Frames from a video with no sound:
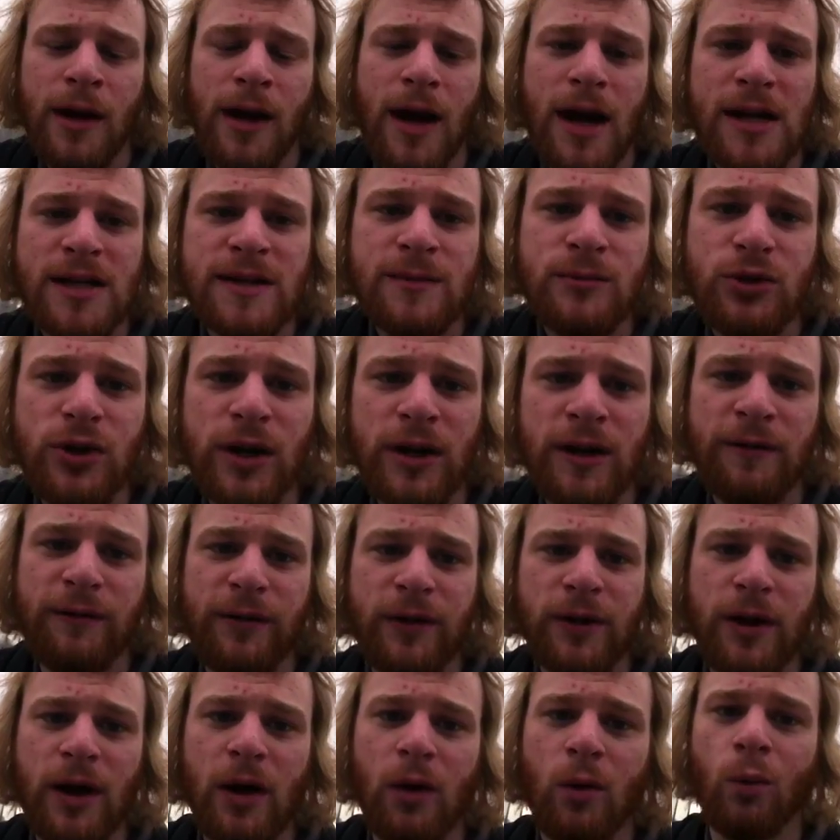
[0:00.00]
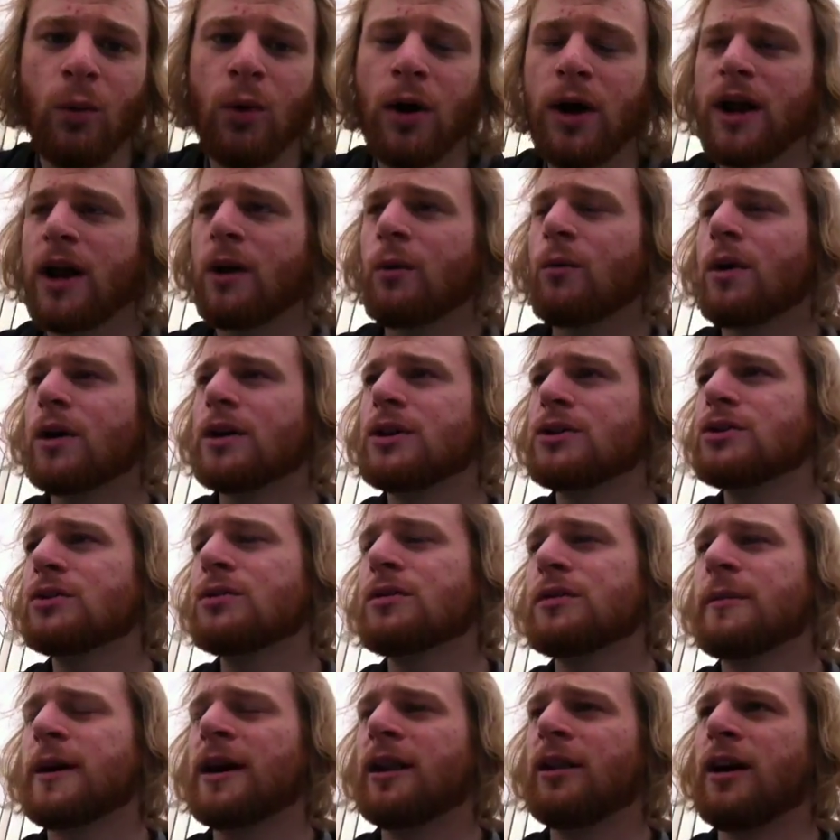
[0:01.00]
I guess I'm trying to figure out what I want to do
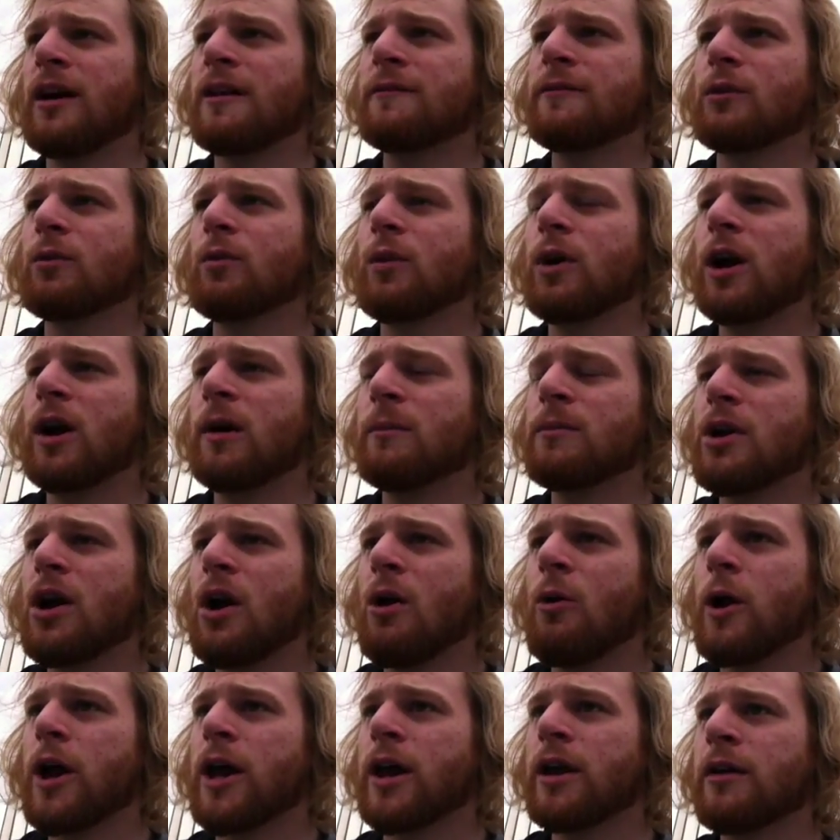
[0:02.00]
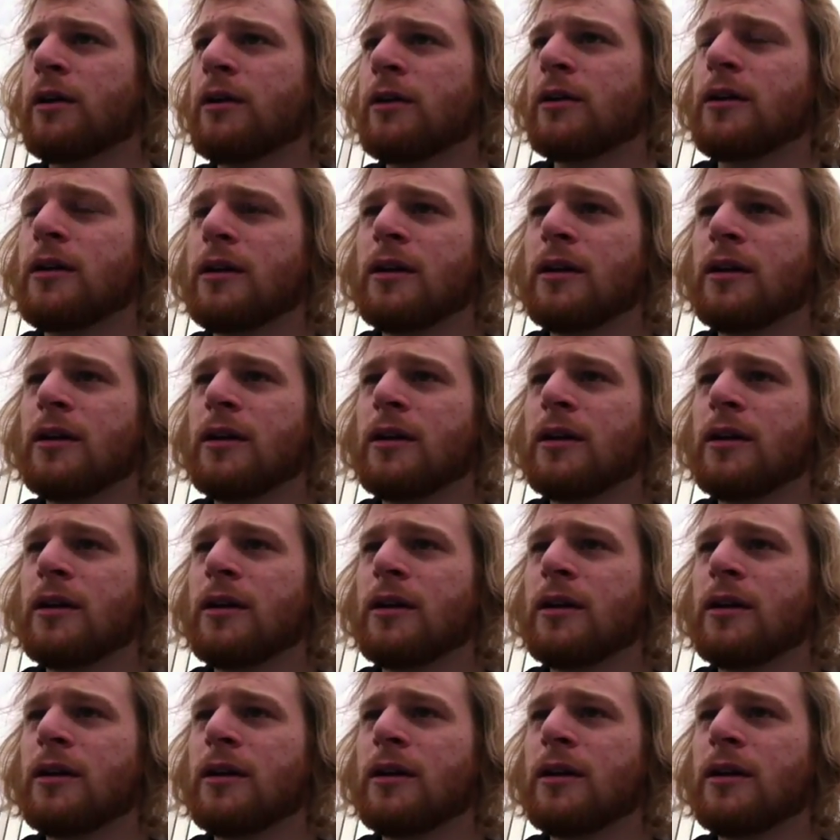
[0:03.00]
with my life or where I'm going.